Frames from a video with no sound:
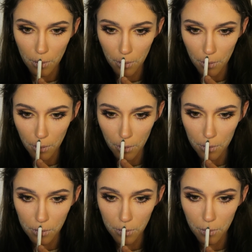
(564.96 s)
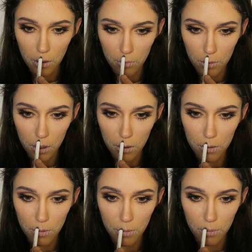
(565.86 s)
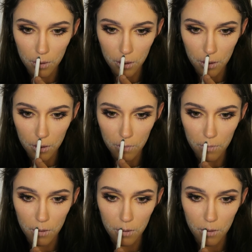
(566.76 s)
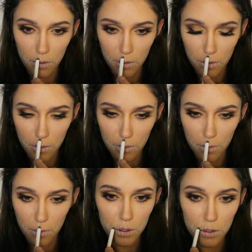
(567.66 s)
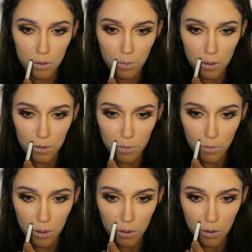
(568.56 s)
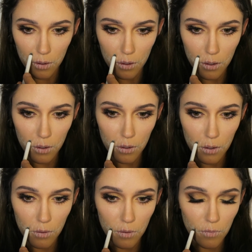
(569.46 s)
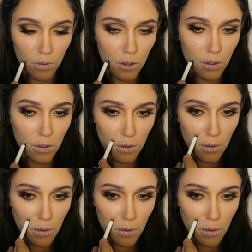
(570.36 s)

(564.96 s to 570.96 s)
And this can be totally uneven. Just depends on what look you're going for.